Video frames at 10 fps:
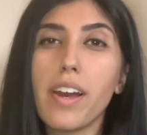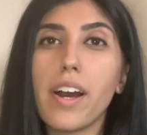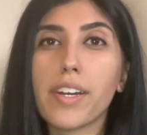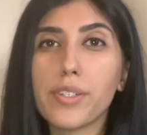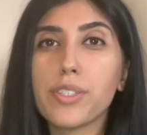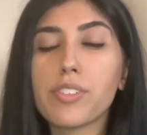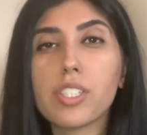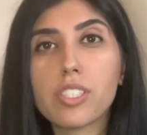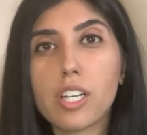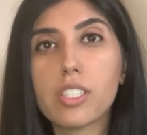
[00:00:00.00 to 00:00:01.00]
I could have
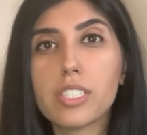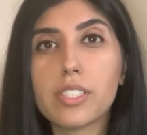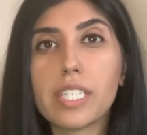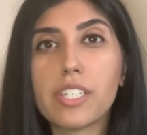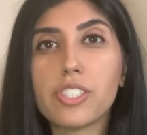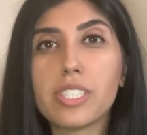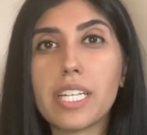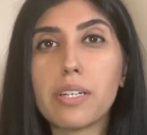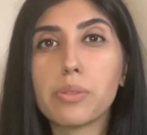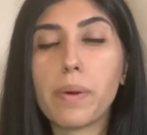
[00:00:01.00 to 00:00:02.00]
gone to consultations
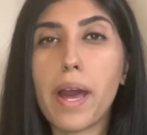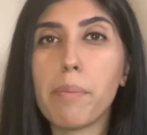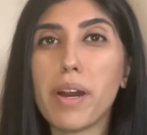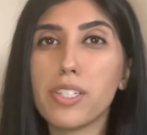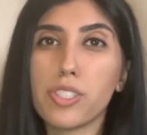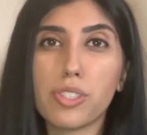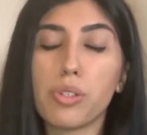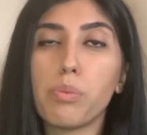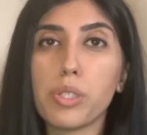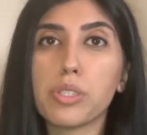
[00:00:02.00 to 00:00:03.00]
elsewhere, but I just
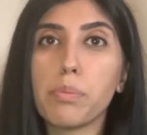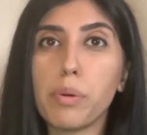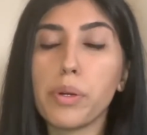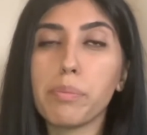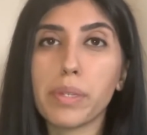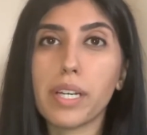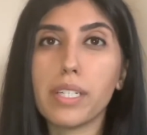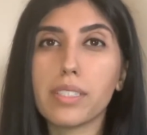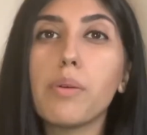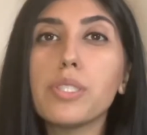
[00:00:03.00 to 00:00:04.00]
thought, what's the point?
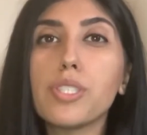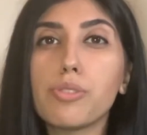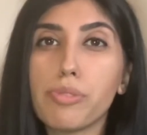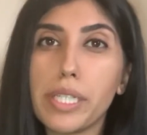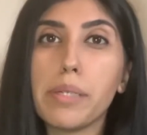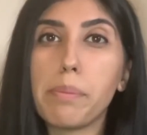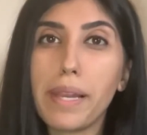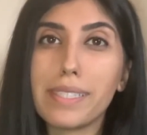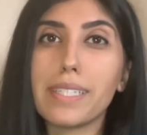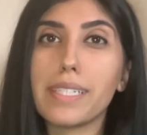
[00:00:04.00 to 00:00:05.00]
Because I was just really
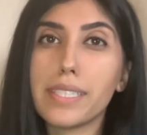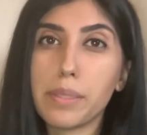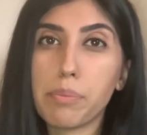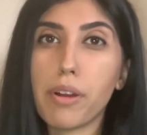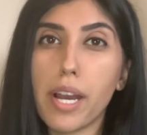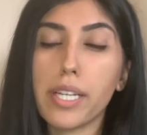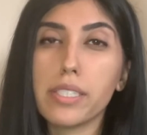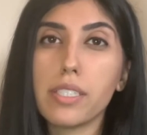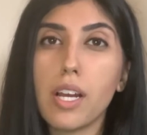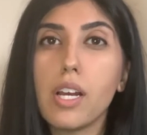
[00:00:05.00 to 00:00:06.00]
pleasantly
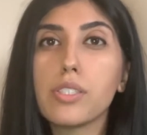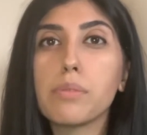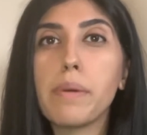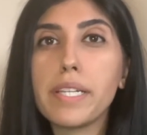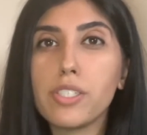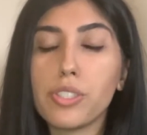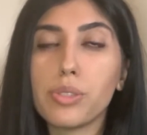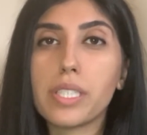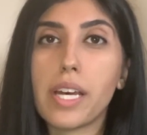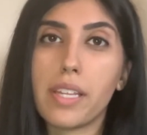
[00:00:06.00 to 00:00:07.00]
surprised. So many
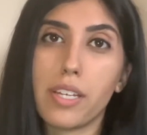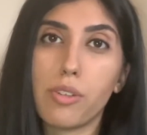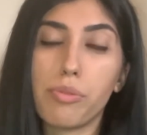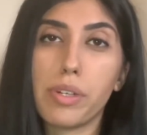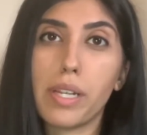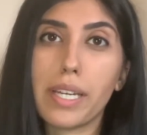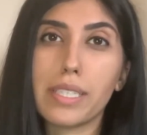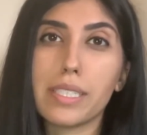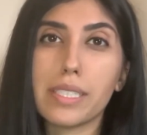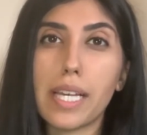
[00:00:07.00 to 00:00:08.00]
do say that you feel like
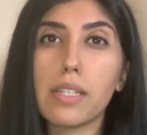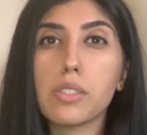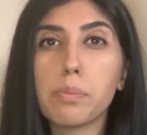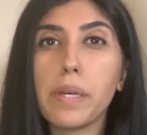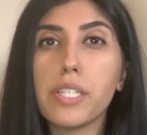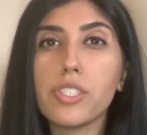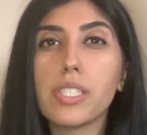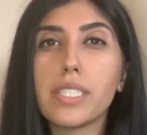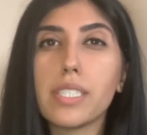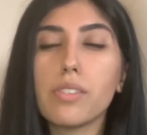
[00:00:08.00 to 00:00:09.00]
it's a sales pitch,
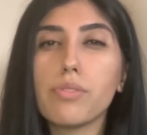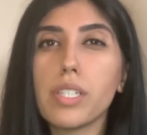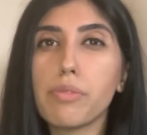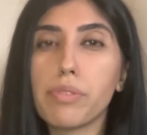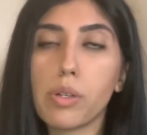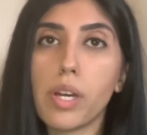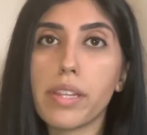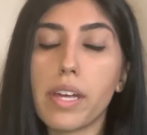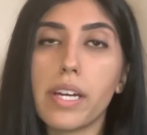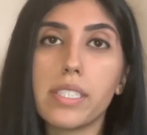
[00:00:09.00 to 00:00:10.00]
and I didn't really feel
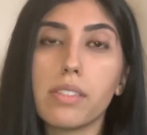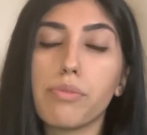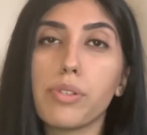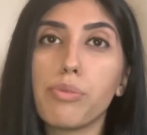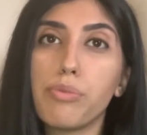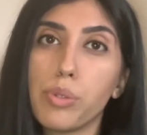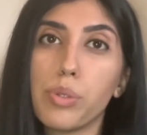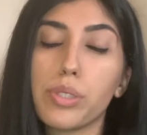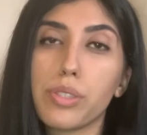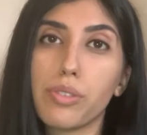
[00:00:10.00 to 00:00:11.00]
like that. I didn't feel
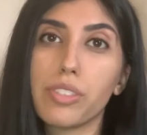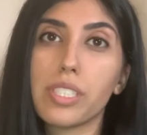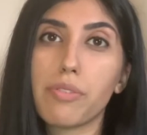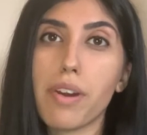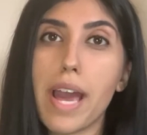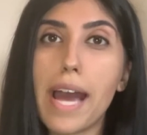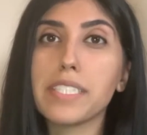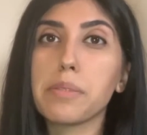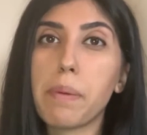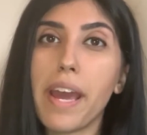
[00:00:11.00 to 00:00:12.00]
forced or as if I
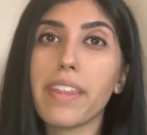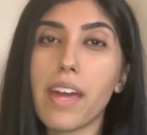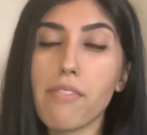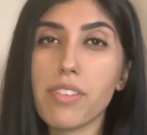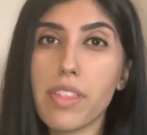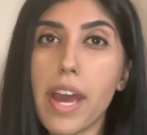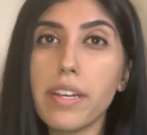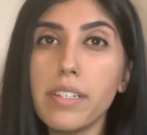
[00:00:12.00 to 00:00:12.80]
had to pay there and then.